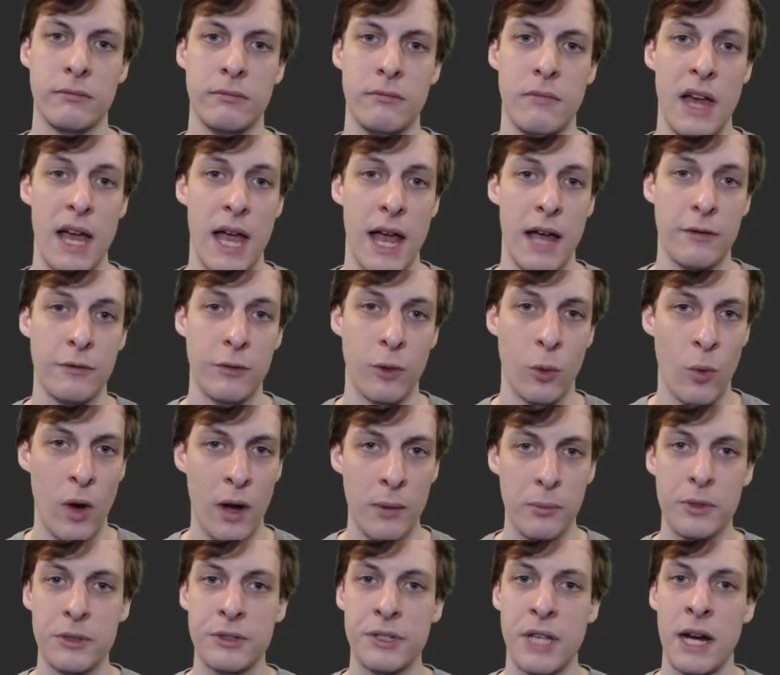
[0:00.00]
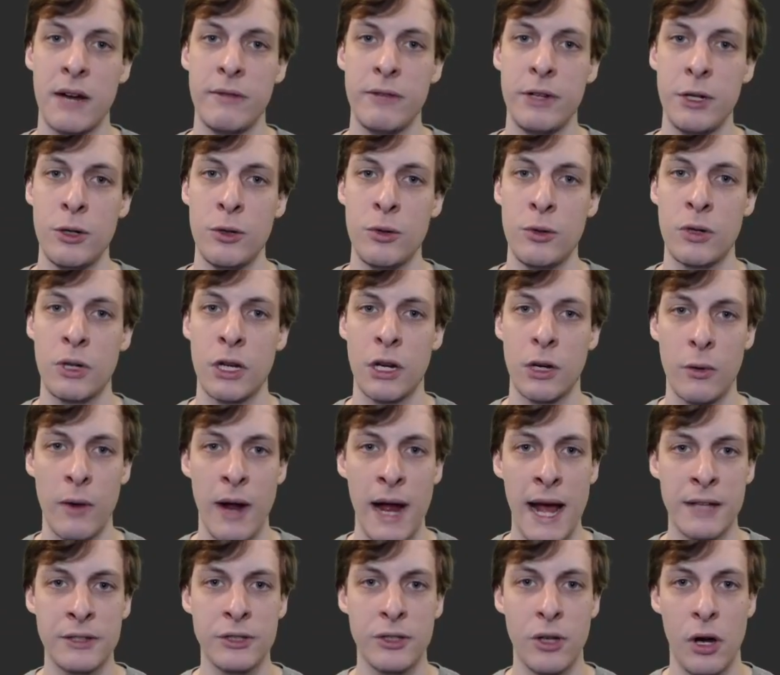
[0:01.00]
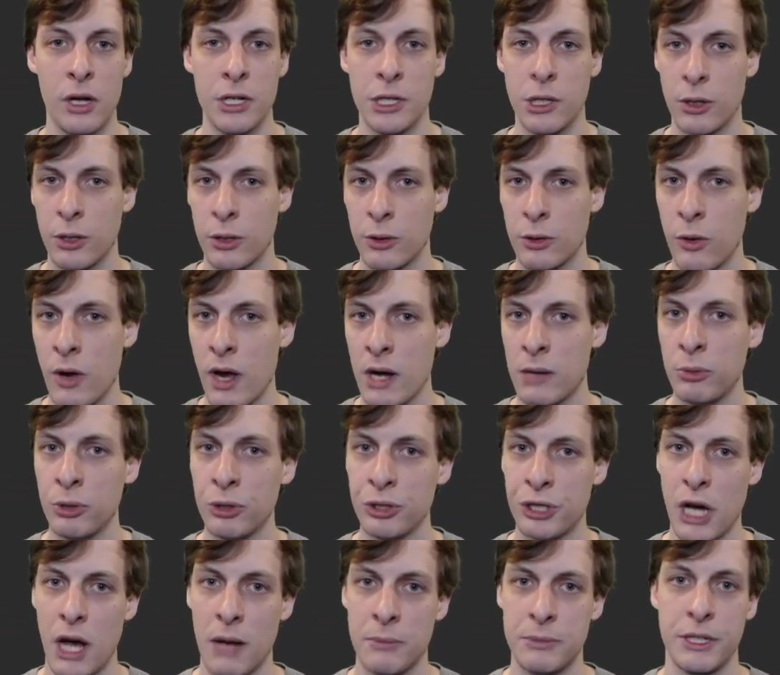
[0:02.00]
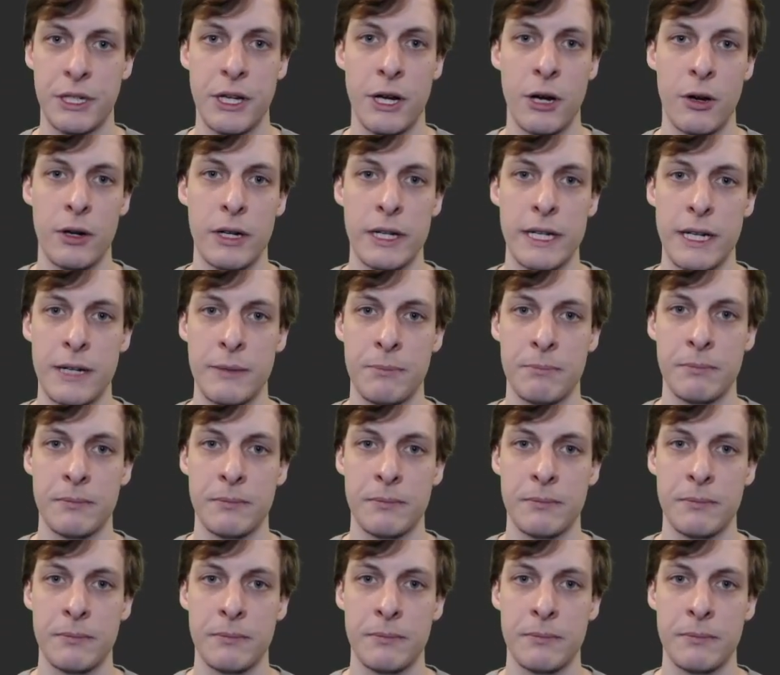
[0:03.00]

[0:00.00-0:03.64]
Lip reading: And for 1% of you, congrats on your incredible job security.